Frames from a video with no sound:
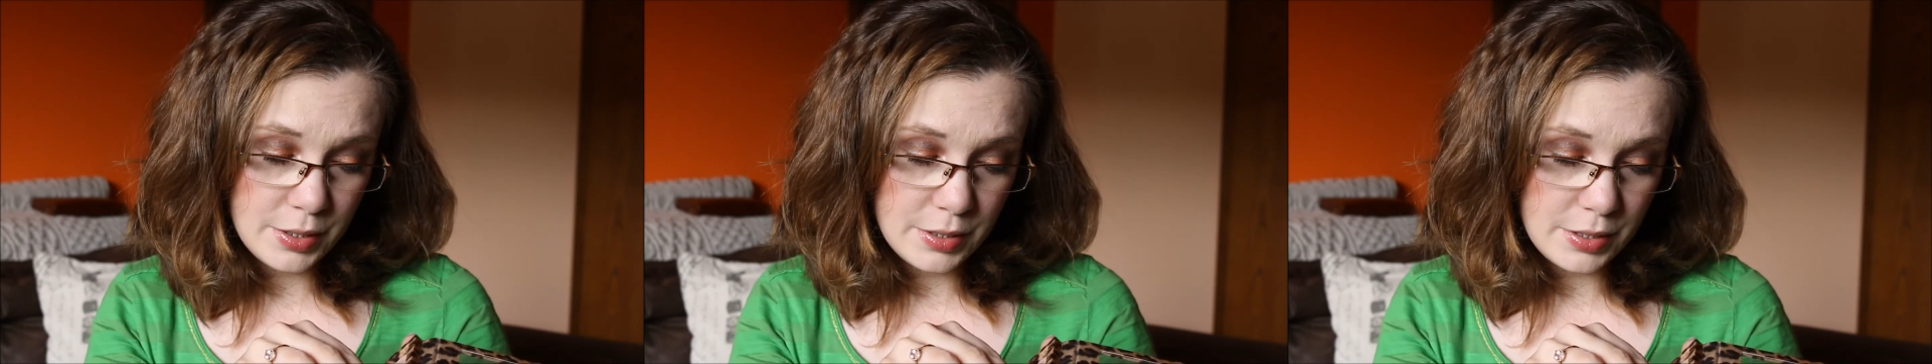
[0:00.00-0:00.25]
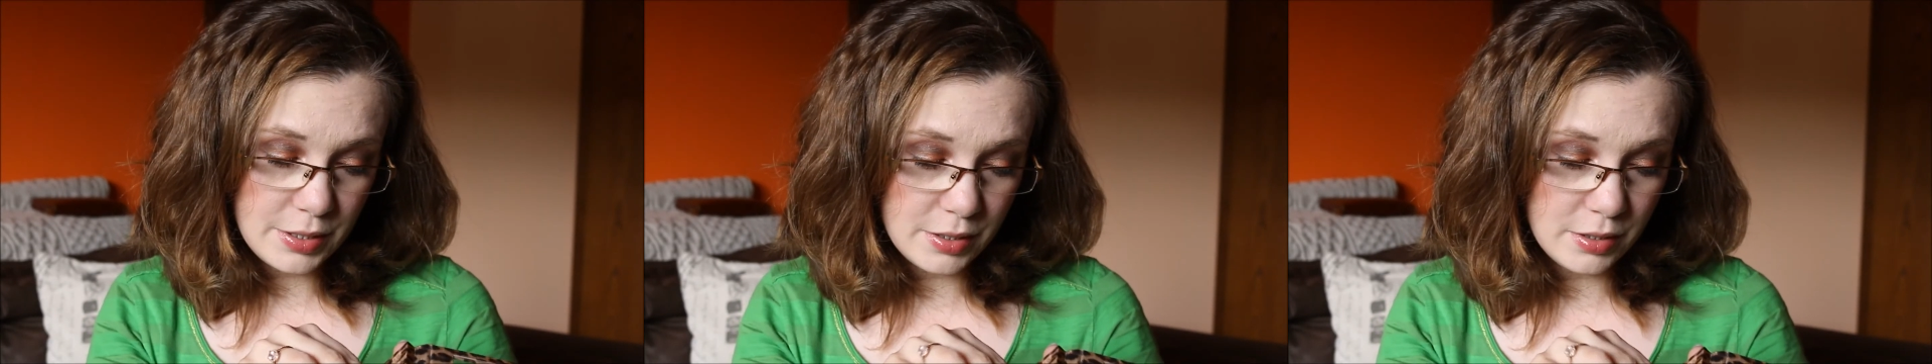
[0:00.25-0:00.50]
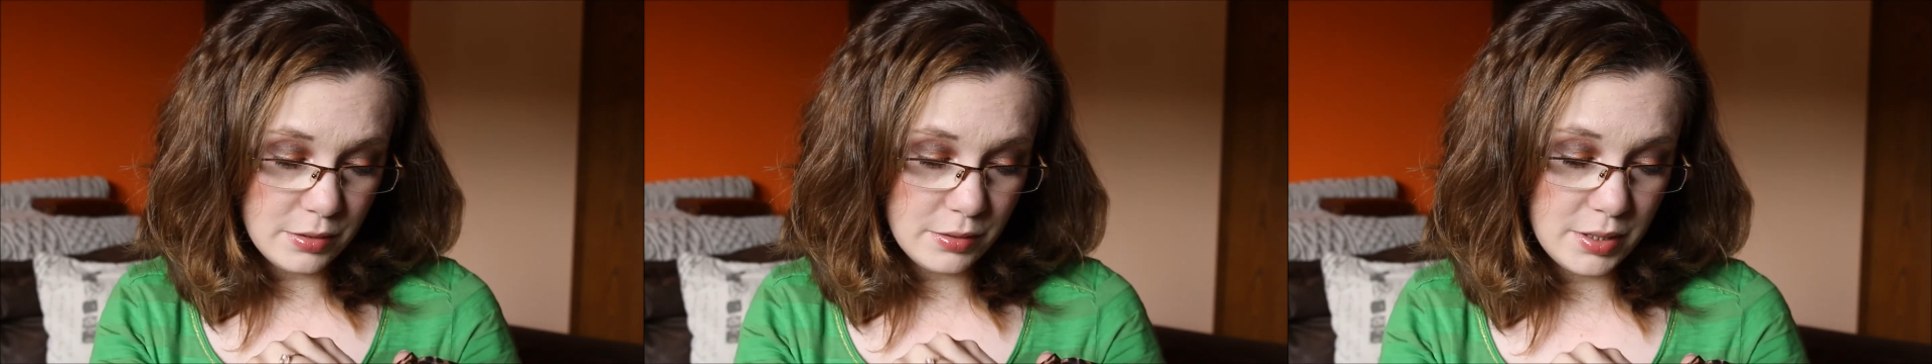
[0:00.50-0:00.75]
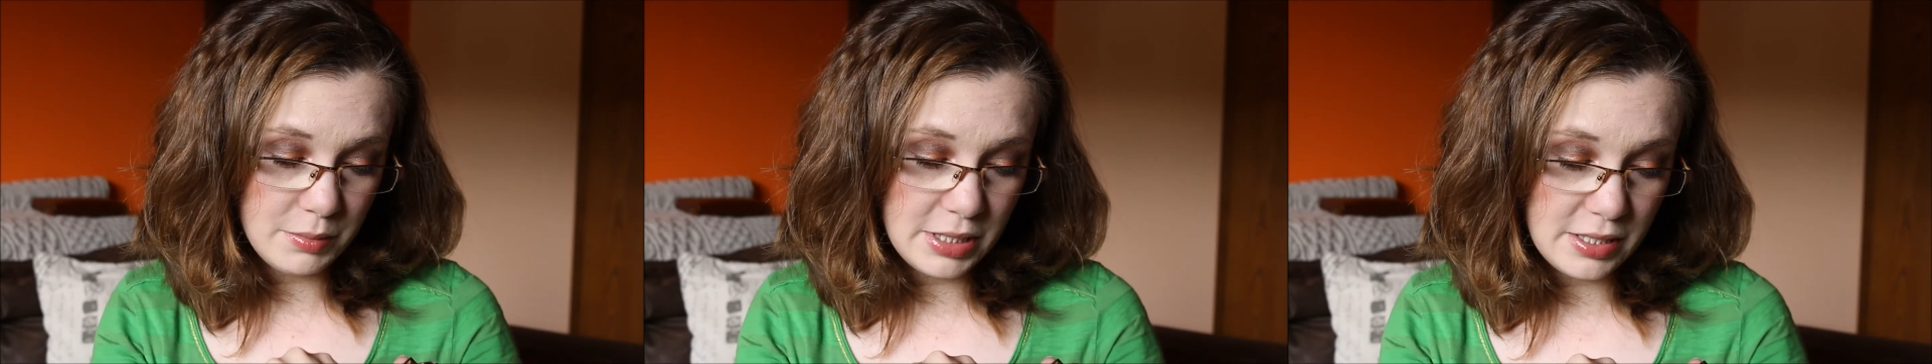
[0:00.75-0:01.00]
So
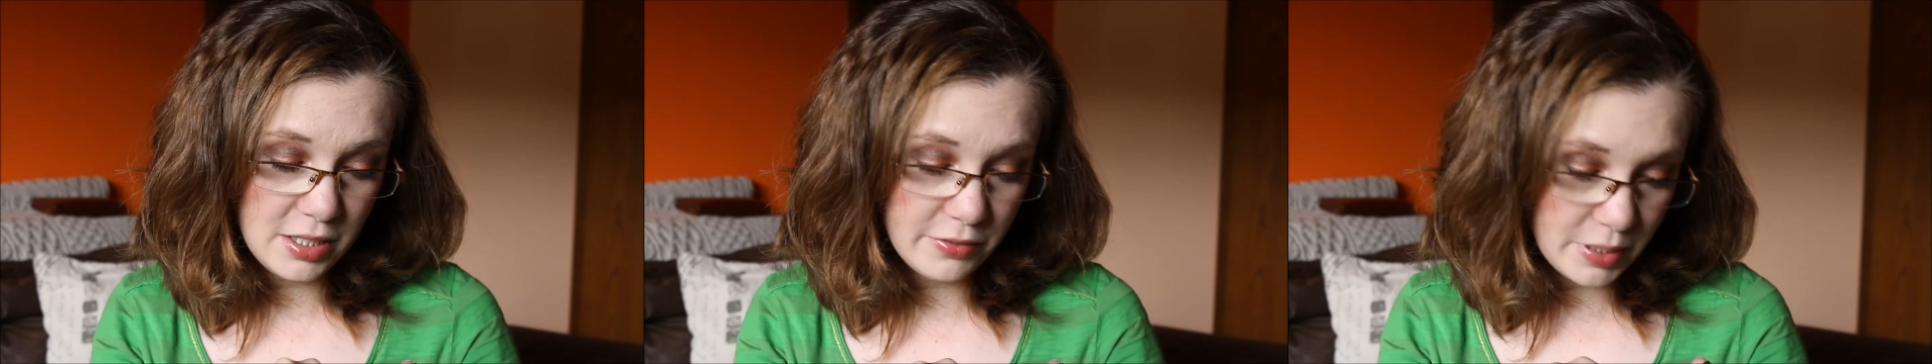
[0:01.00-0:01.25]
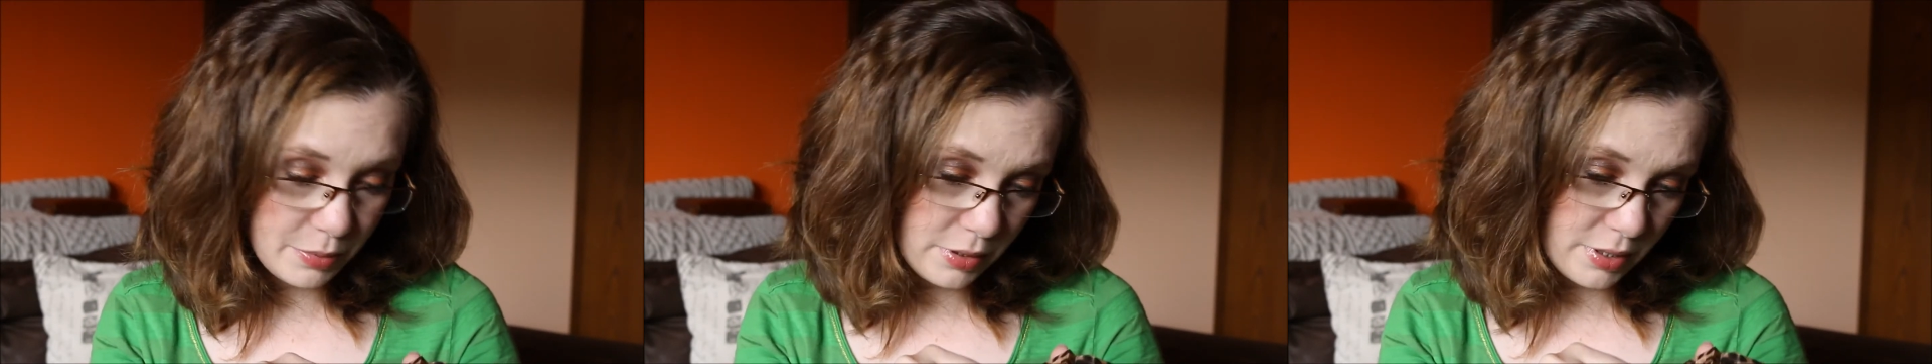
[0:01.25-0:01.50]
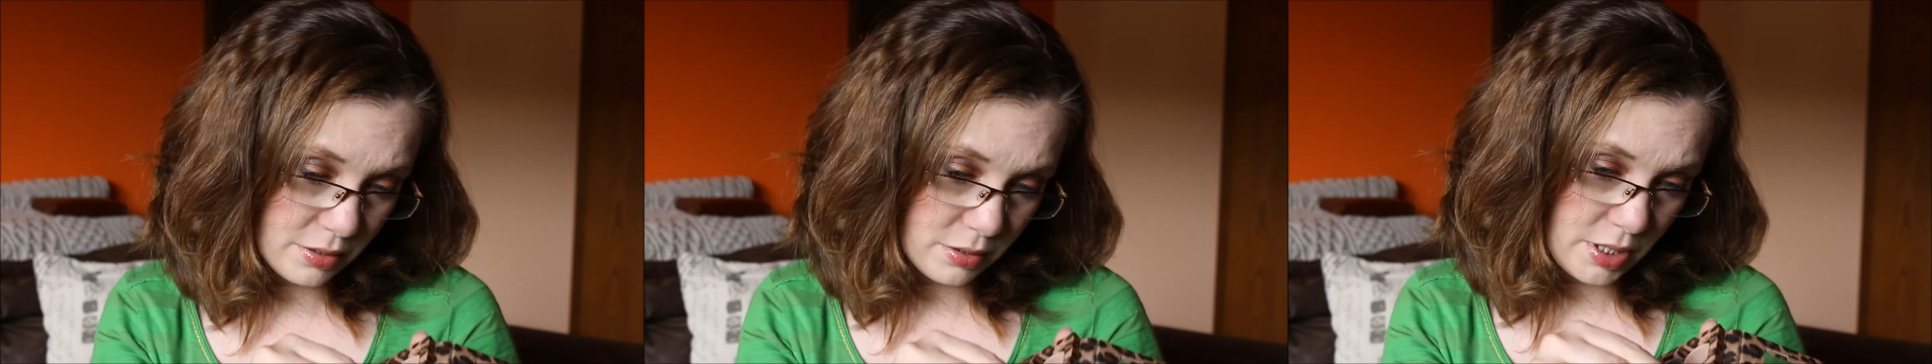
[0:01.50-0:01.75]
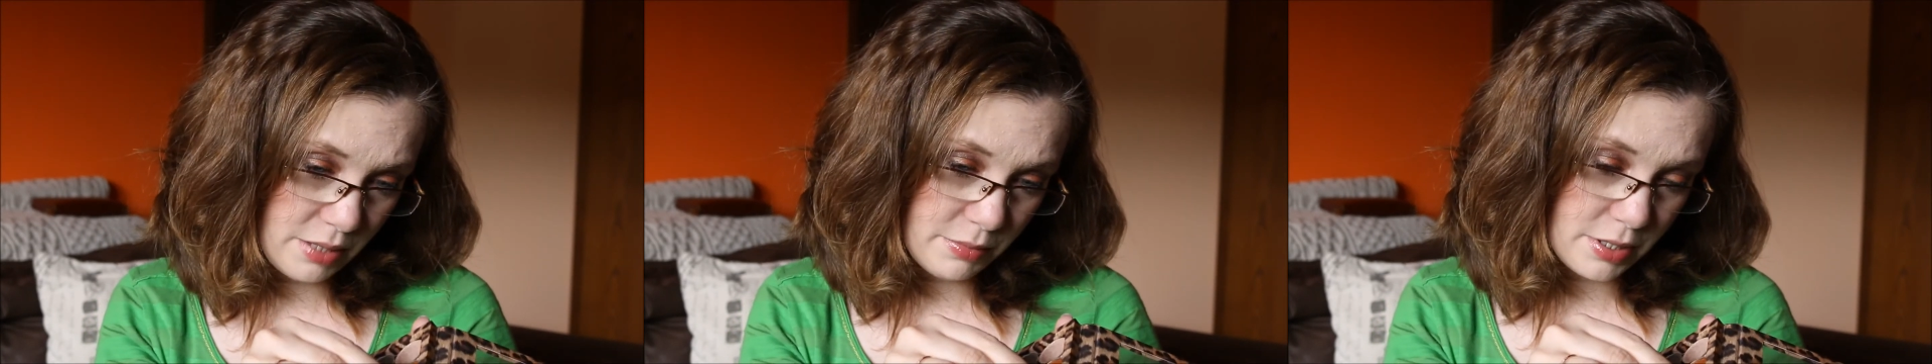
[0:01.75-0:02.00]
let me see if I put down the
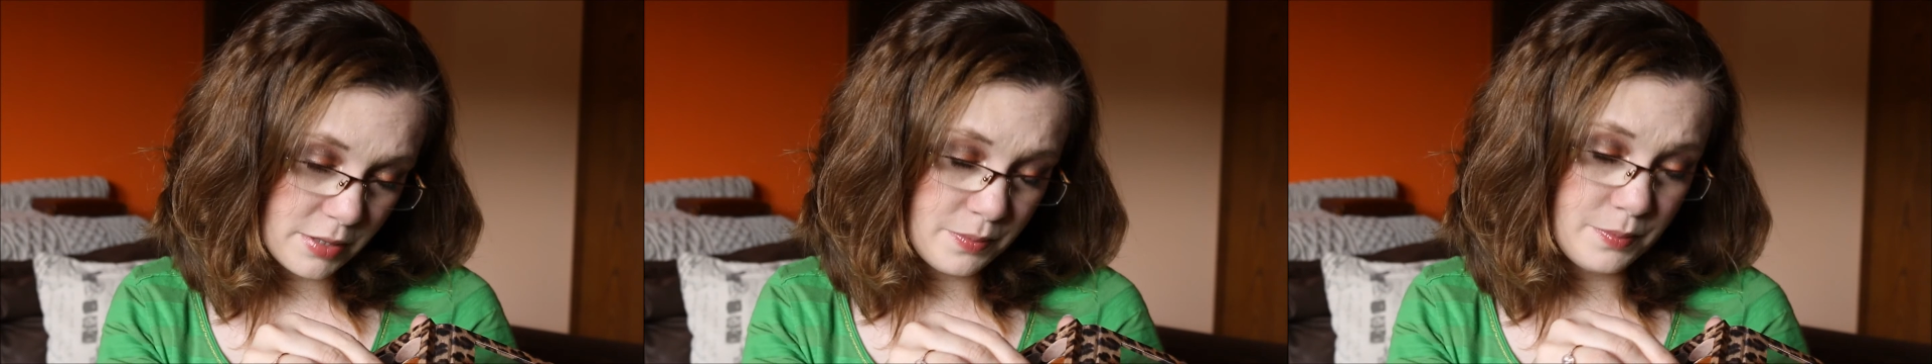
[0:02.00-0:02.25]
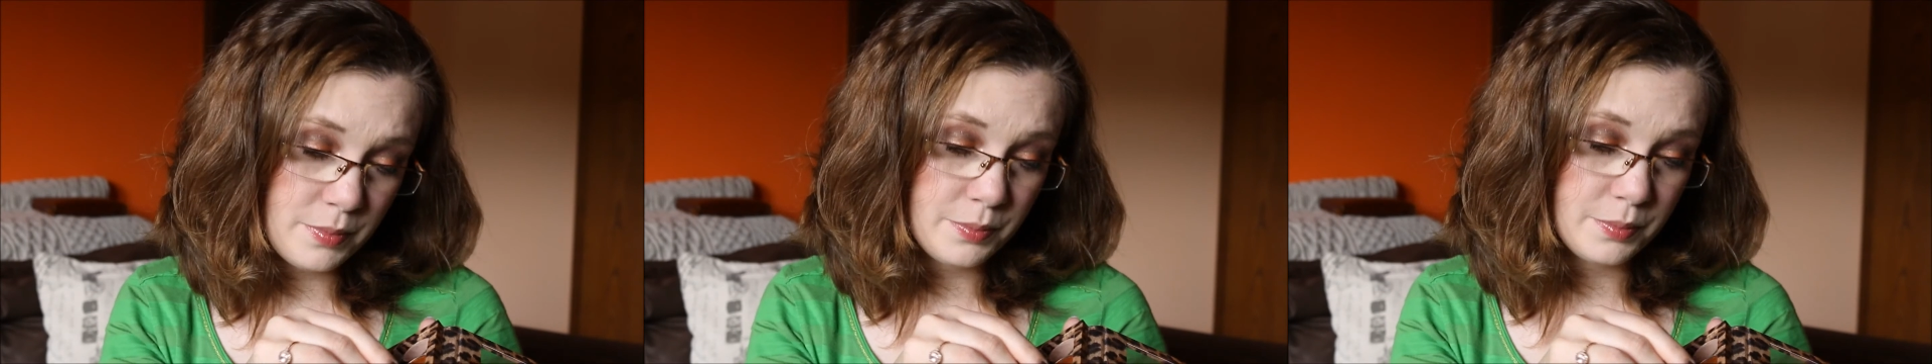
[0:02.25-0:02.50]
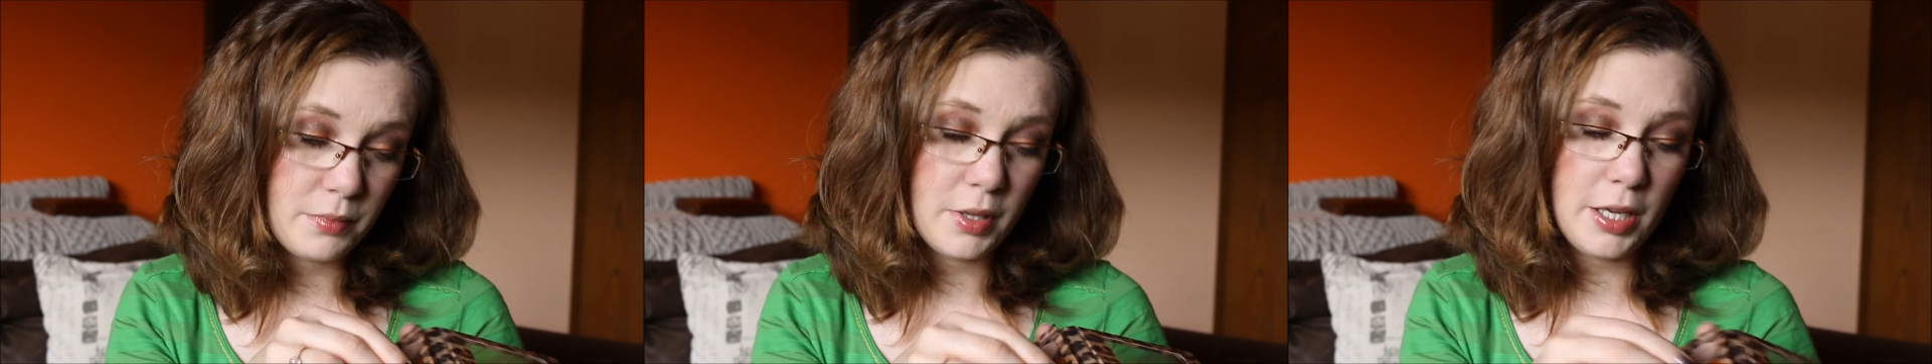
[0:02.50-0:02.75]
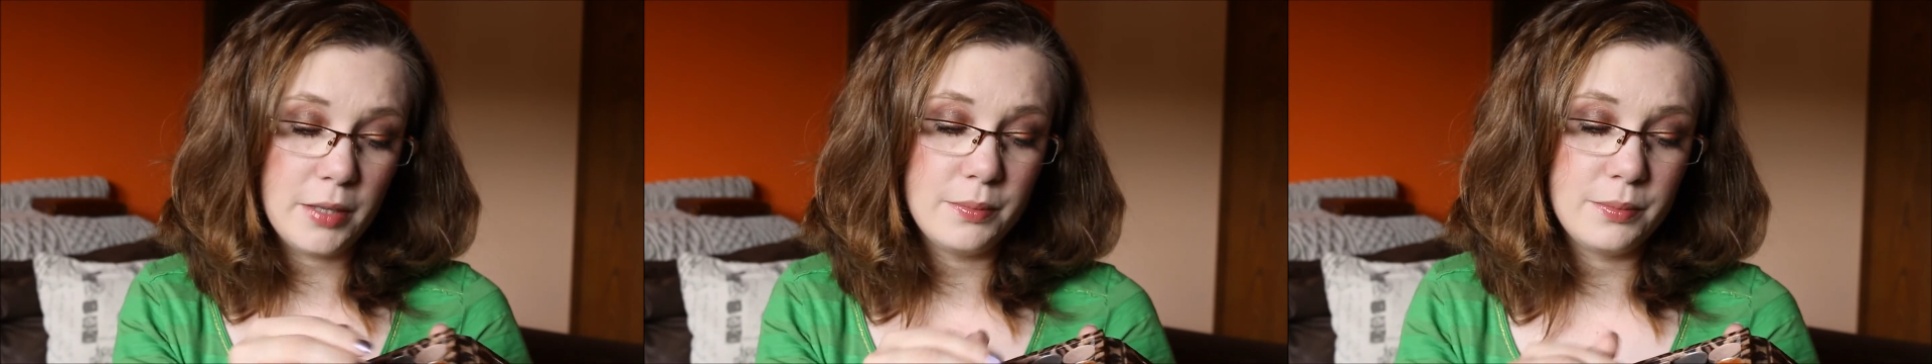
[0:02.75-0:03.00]
names. Yeah.